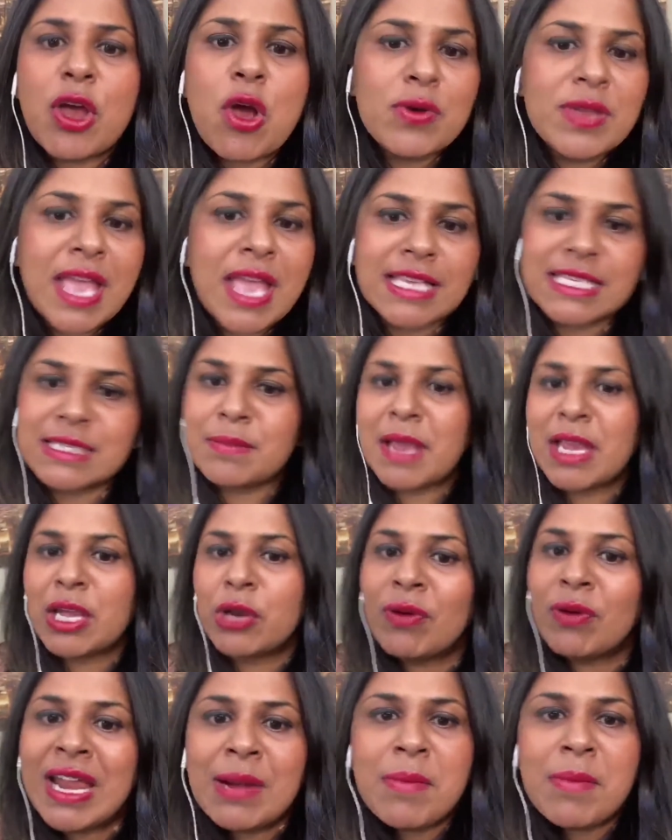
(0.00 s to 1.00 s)
Oh, yes, my
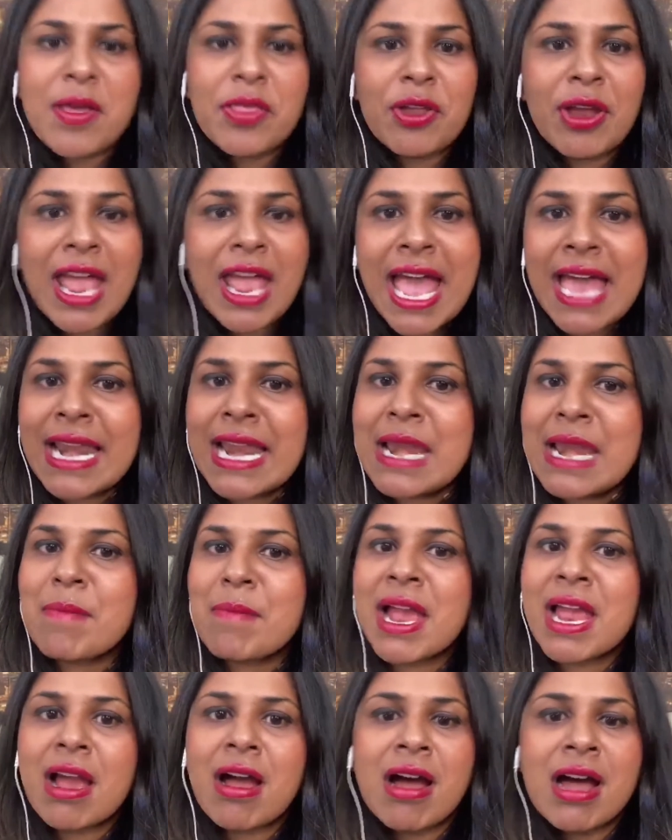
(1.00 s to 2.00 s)
grandmother had it.
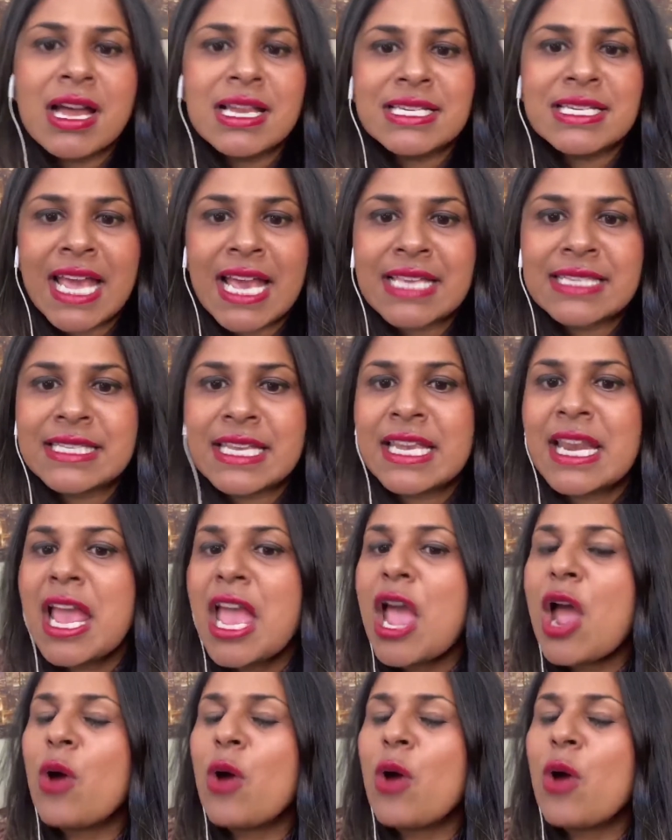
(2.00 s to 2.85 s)
My aunt has it.